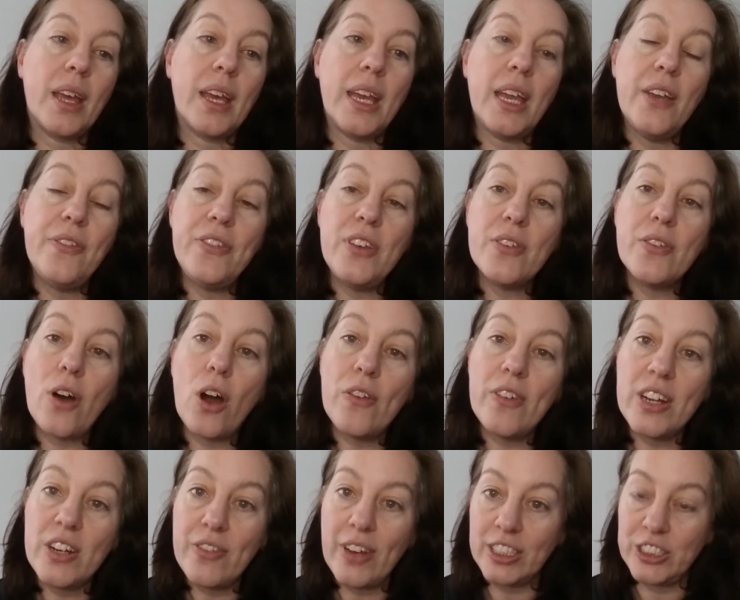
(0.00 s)
If you've
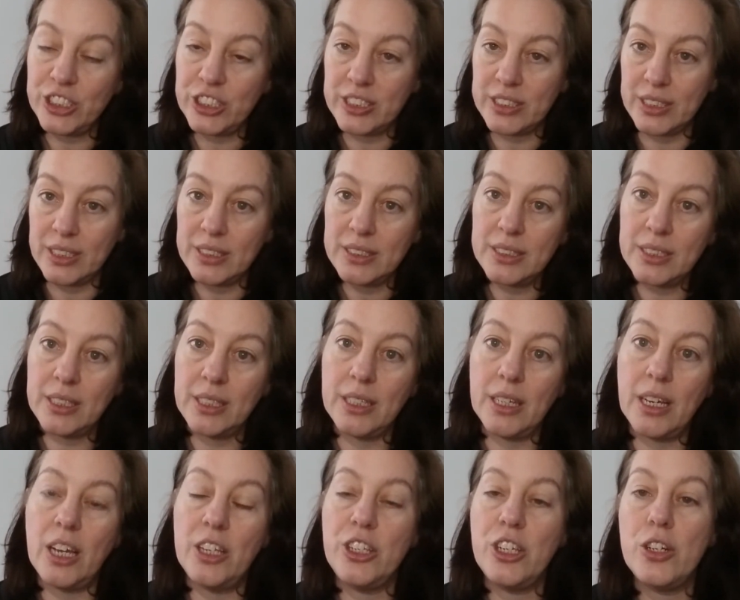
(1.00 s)
already registered
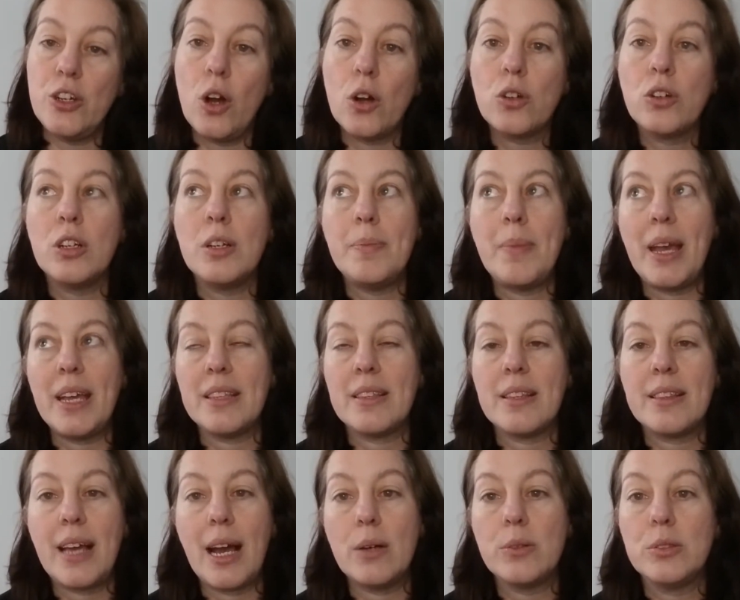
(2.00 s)
and you're not going to make the
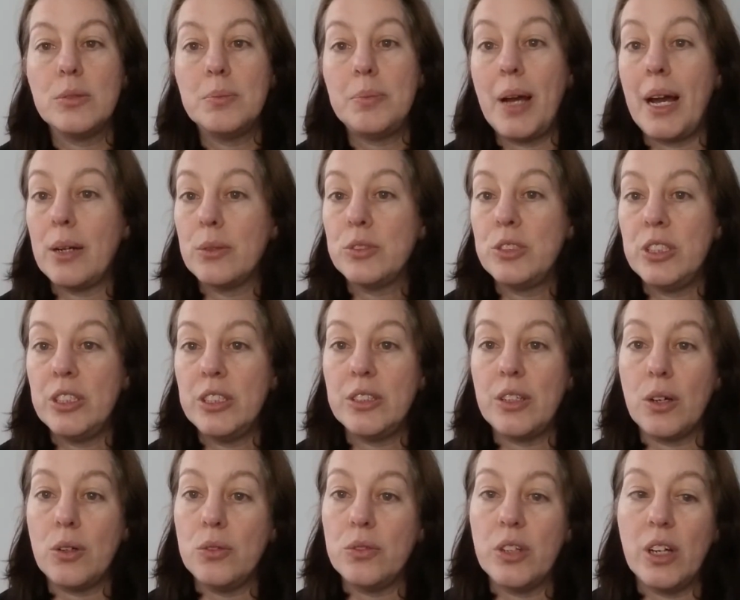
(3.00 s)
£1,000
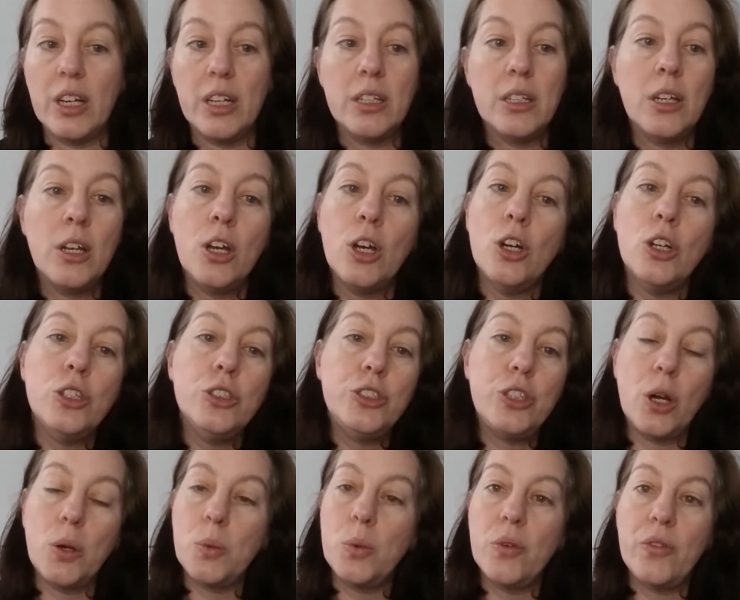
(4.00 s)
turnover,
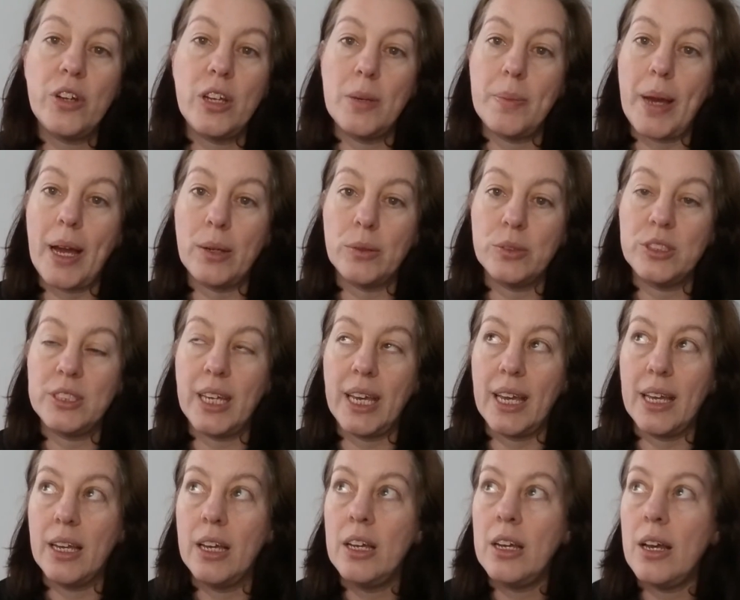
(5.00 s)
don't worry about
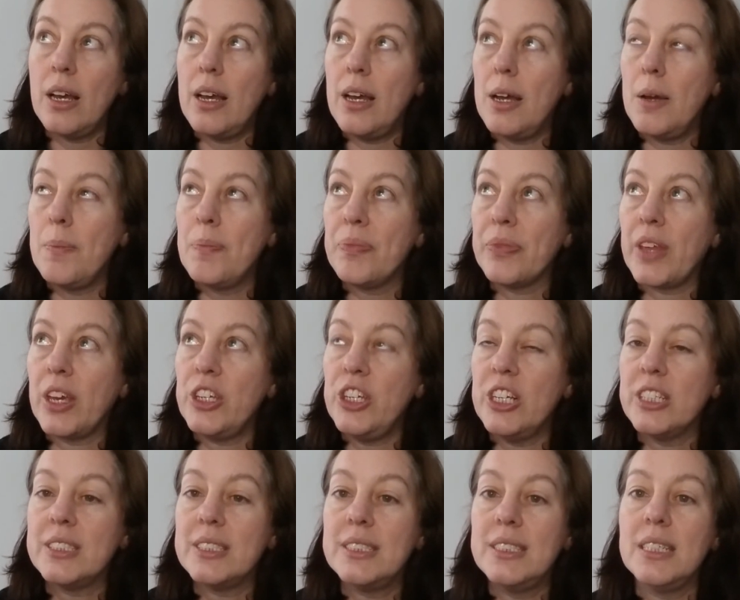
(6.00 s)
it. You
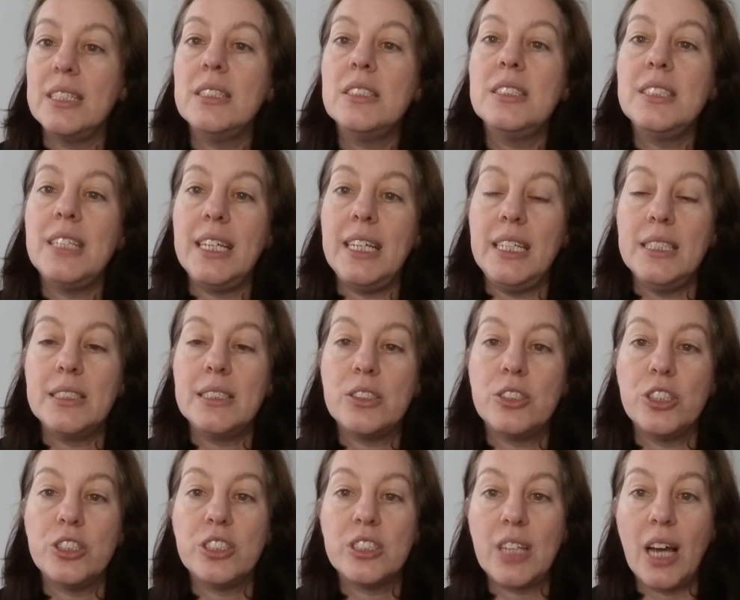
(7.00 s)
still need
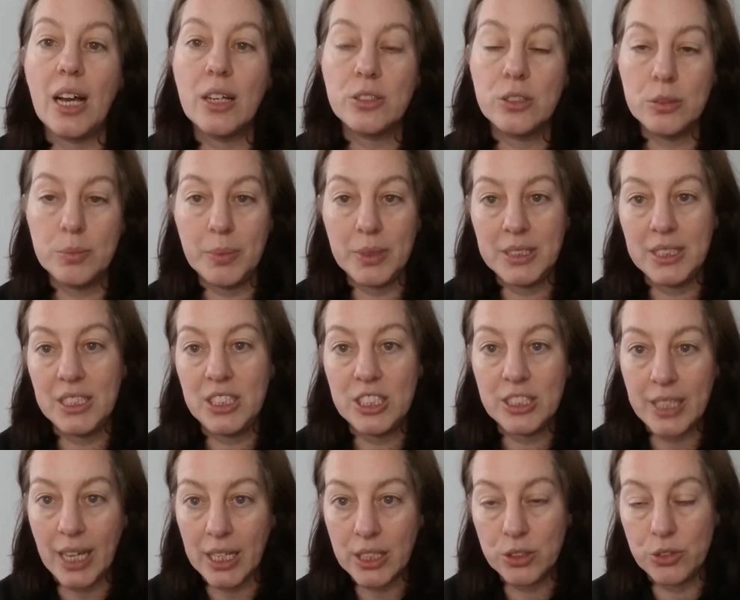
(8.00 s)
to start submitting your
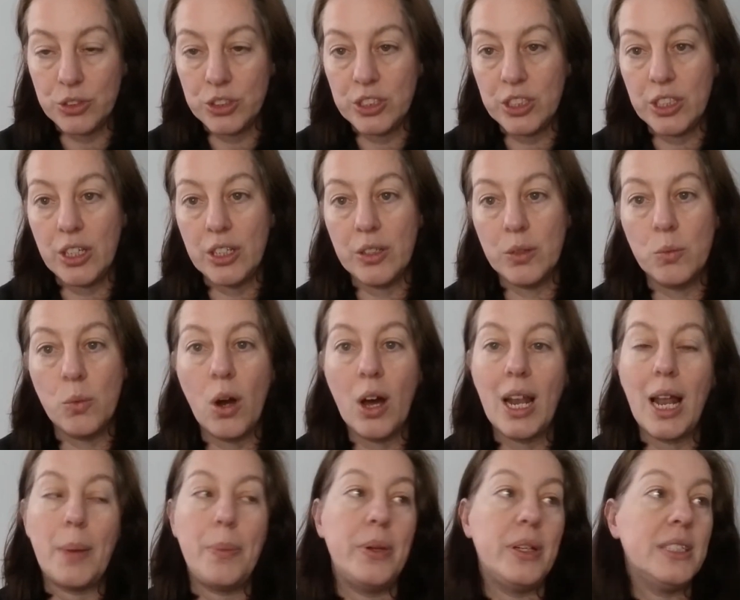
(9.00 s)
tax return, and what
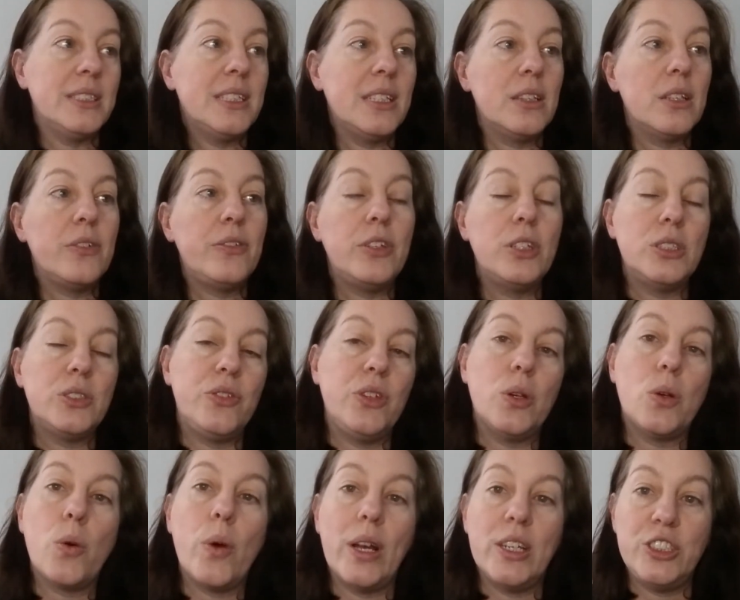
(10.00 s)
will happen is in the first few
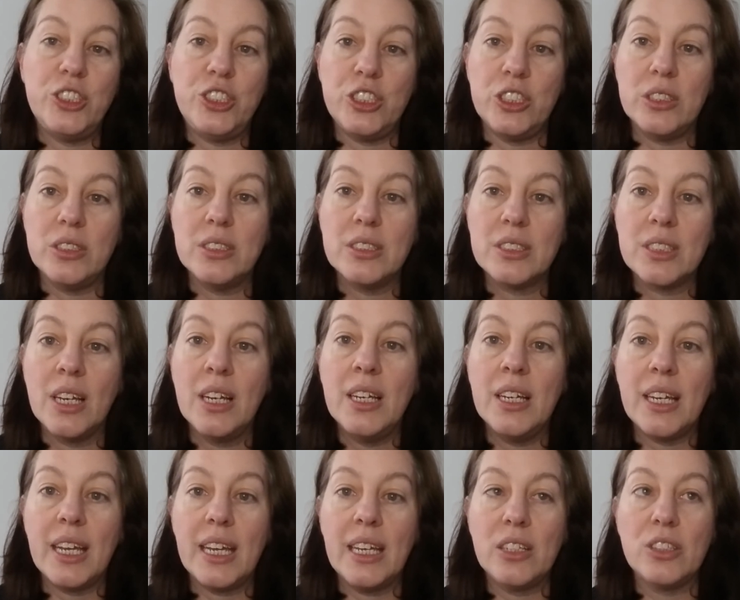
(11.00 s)
questions,
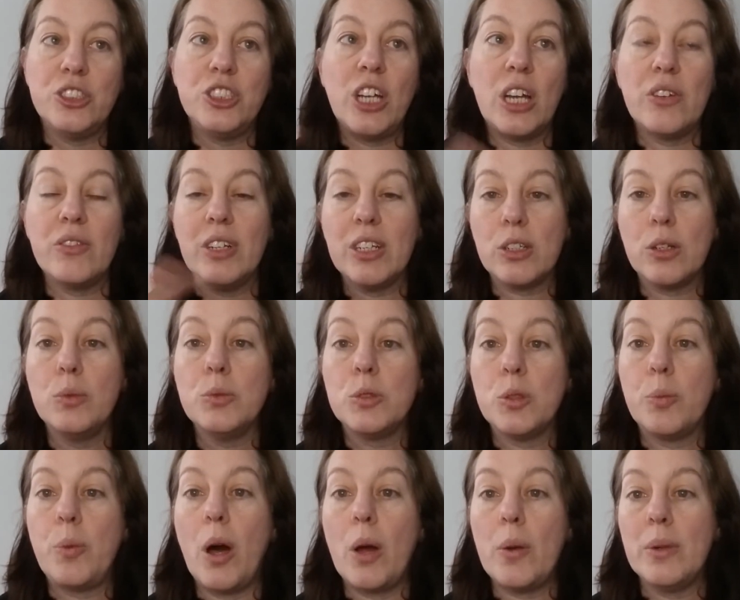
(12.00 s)
it'll generally come to
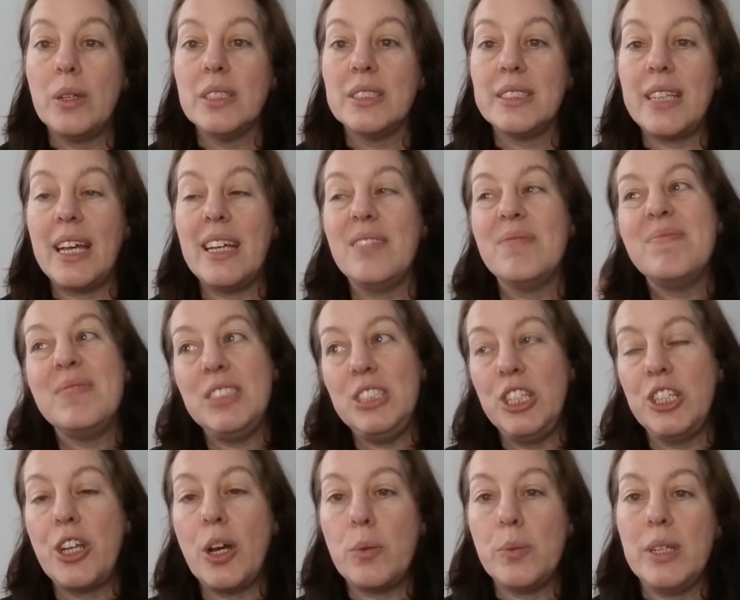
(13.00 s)
a point where it'll say
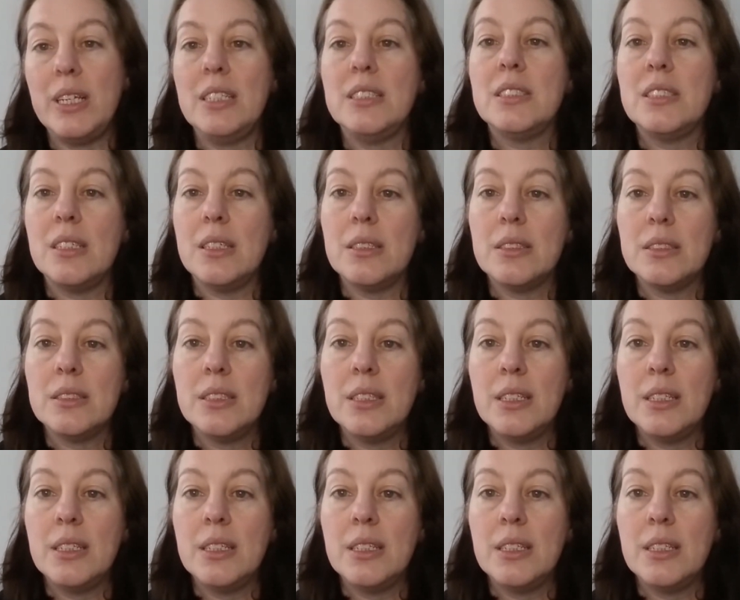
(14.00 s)
you don't need to